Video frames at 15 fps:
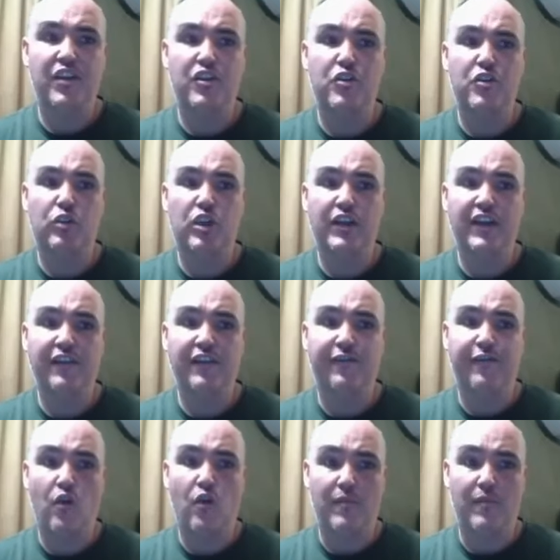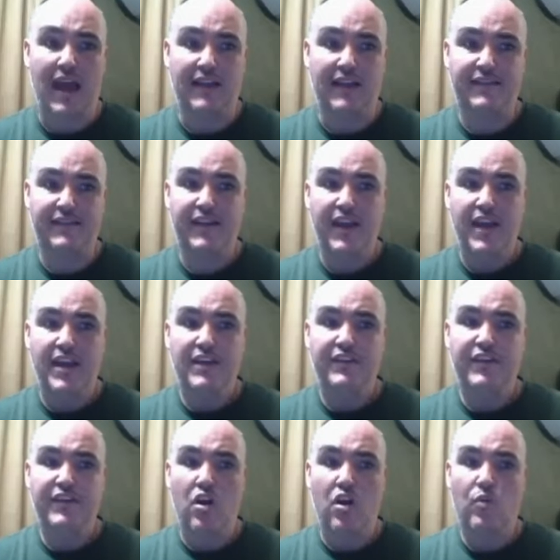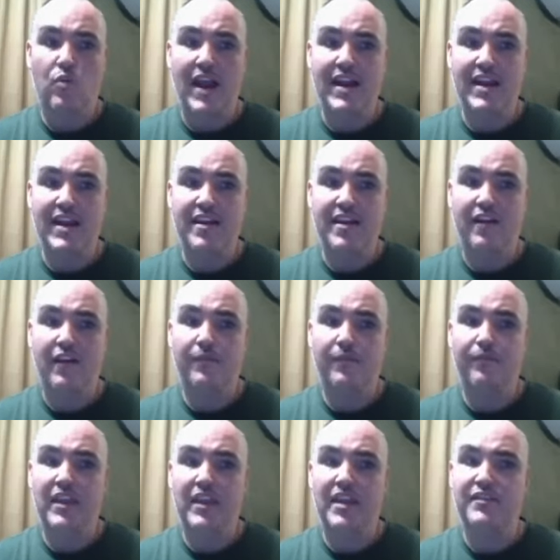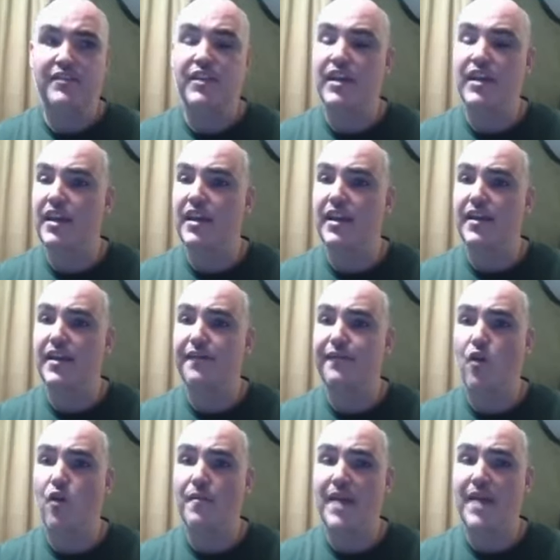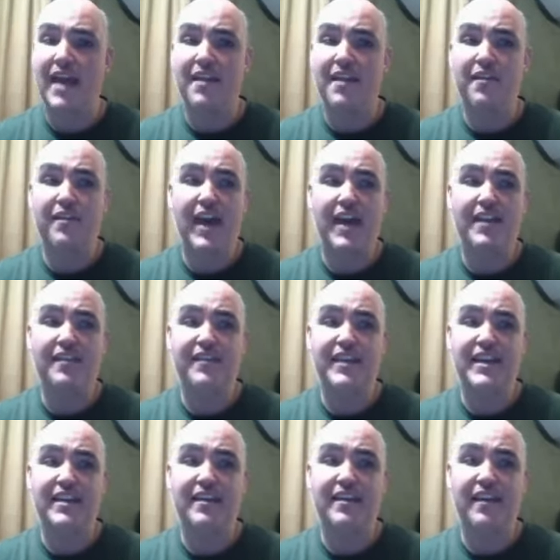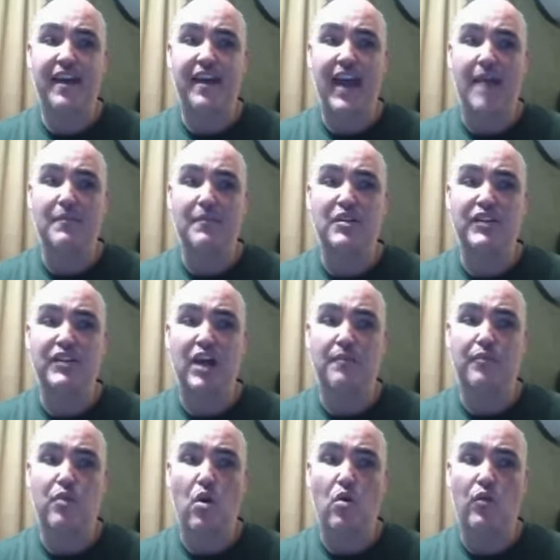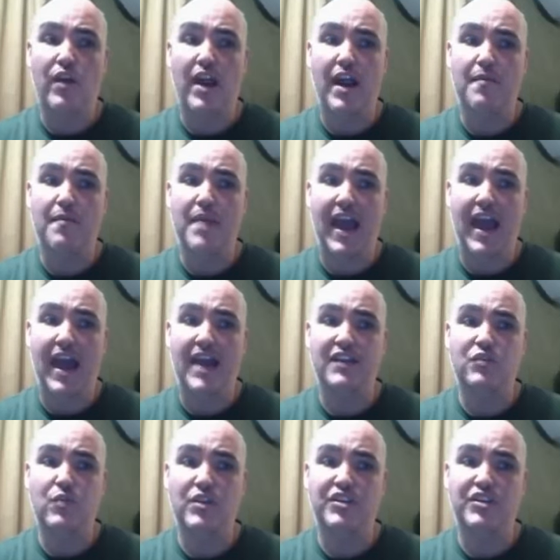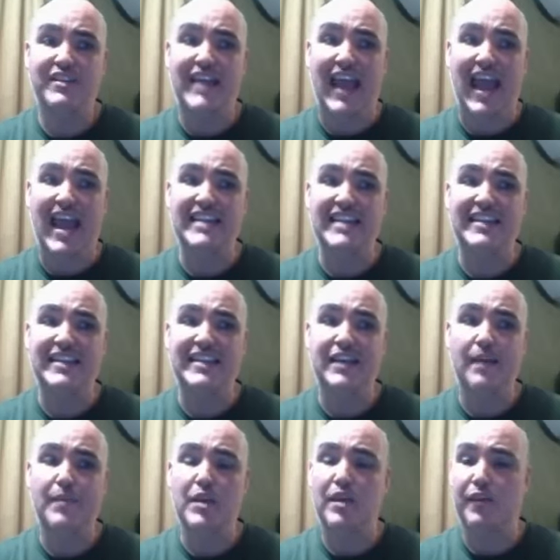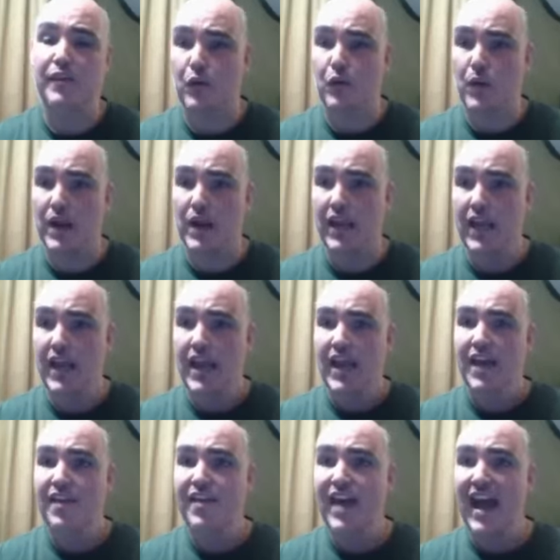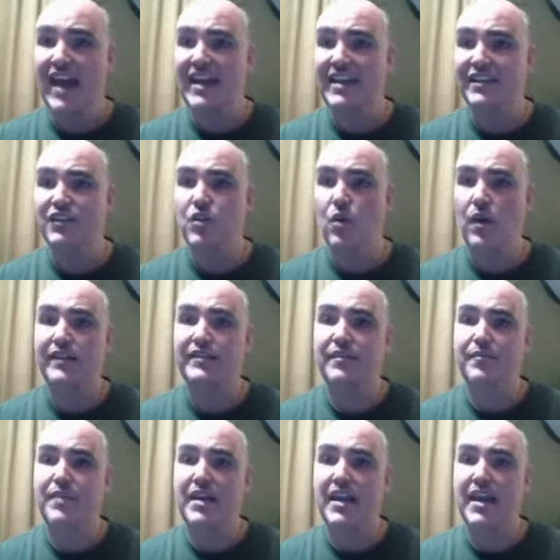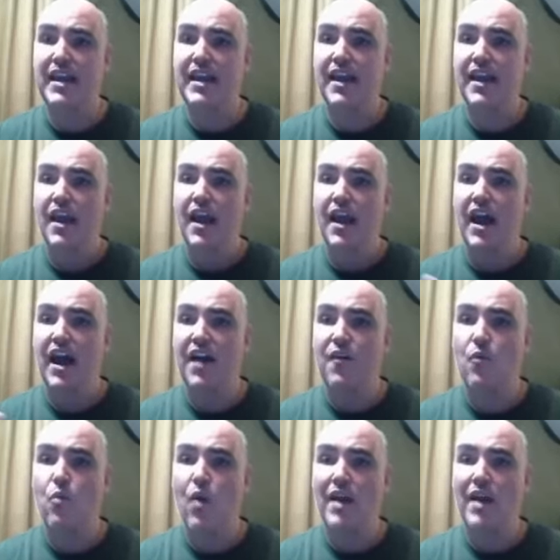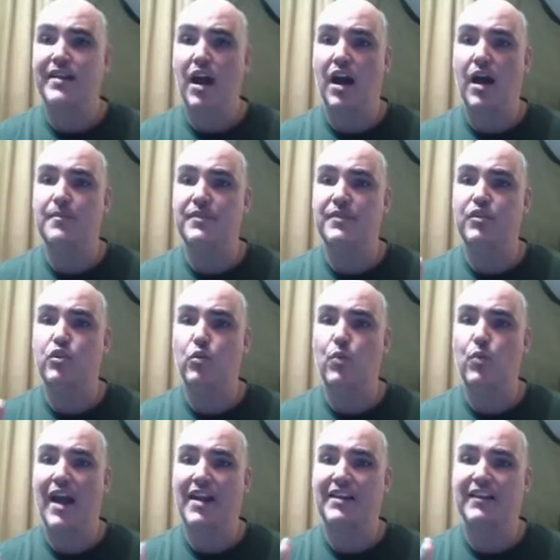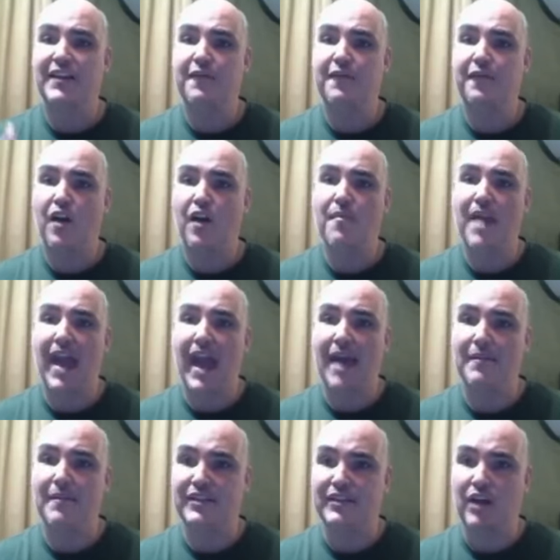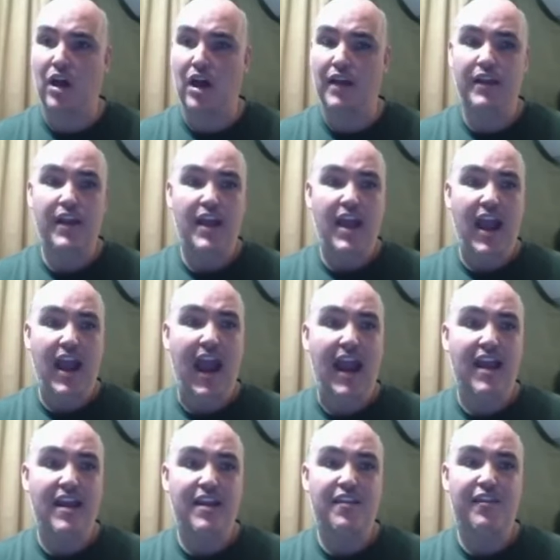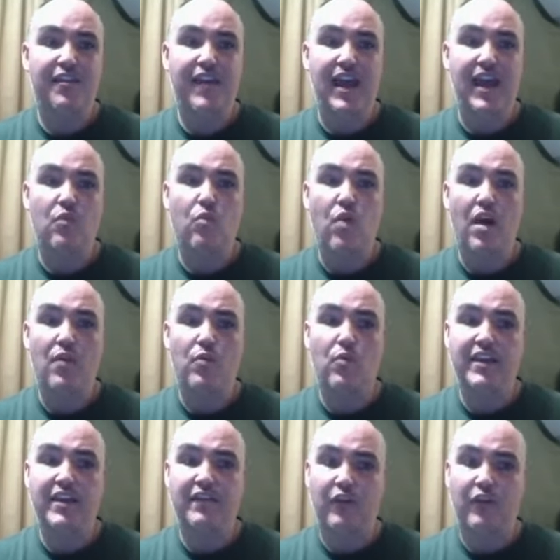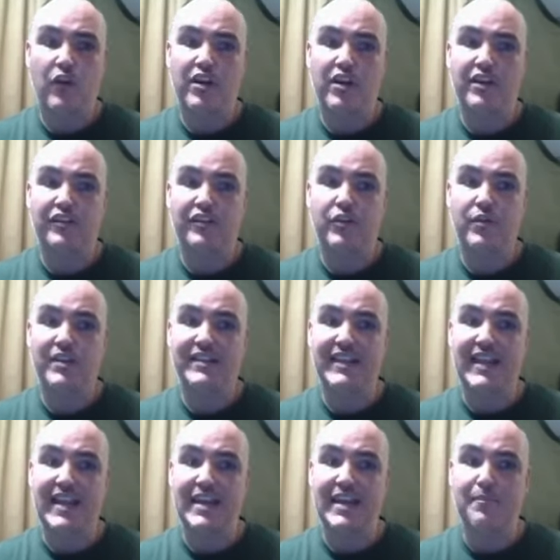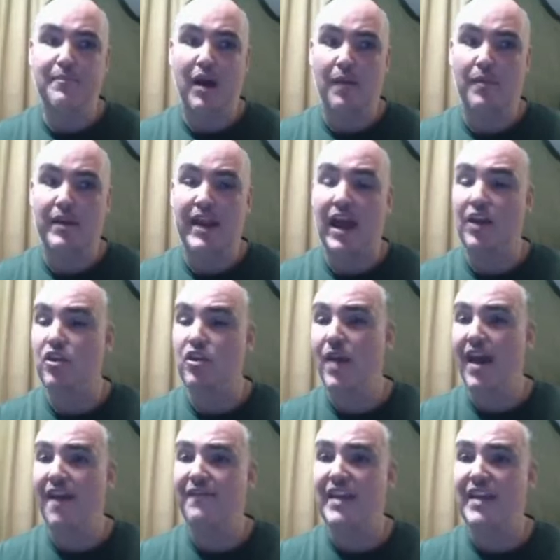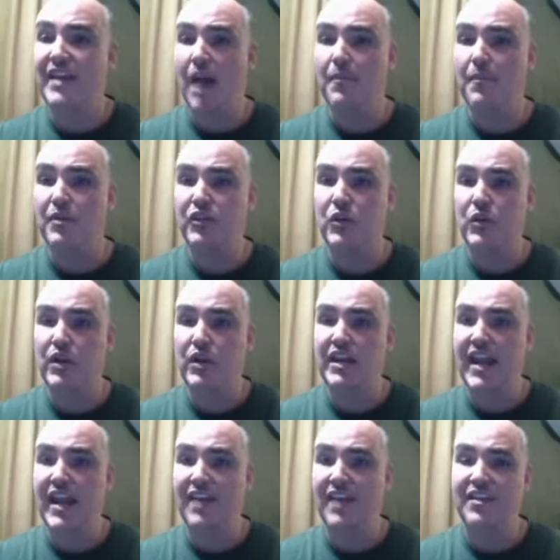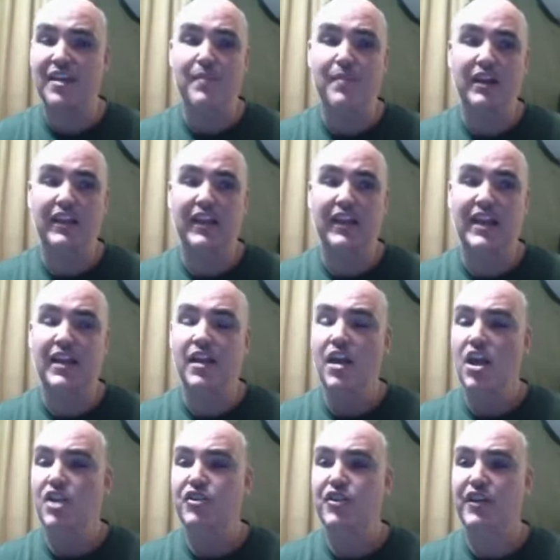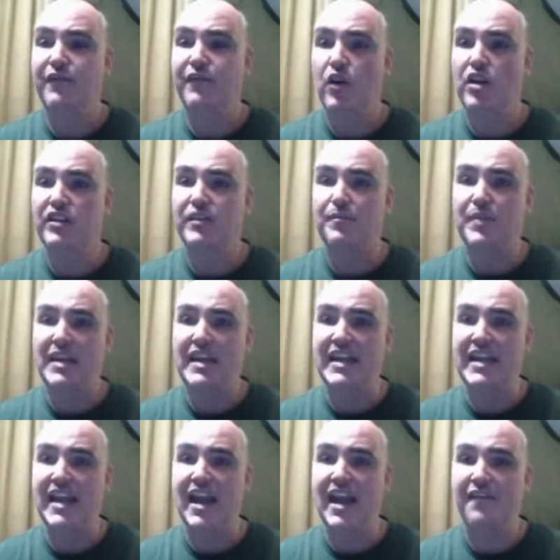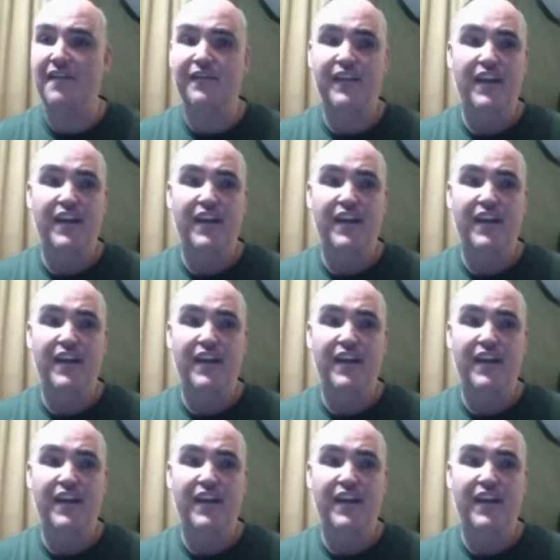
you look at formats. So right here is the format that the Amazon program has, which is the AZW3. That is going to be uh, what comes directly from Amazon. And then what we converted it to is EPUB. Now you have the opportunity and the ability to convert it to PDF.